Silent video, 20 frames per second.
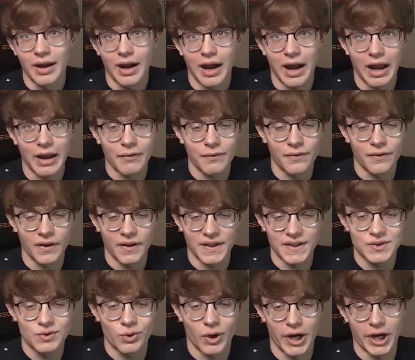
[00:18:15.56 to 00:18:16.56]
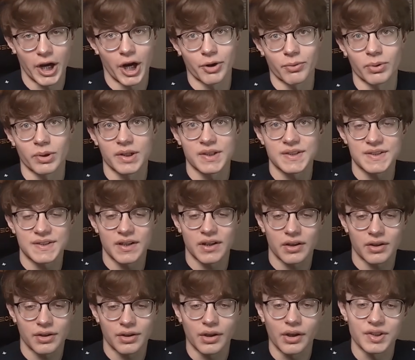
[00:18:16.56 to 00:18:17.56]
I think that's quite unrealistic
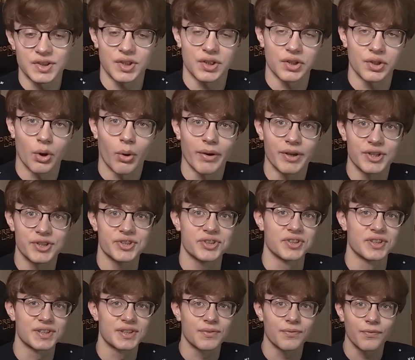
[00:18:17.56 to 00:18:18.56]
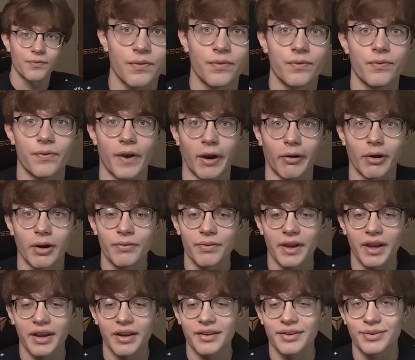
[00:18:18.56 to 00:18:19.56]
because you could always just fare evade.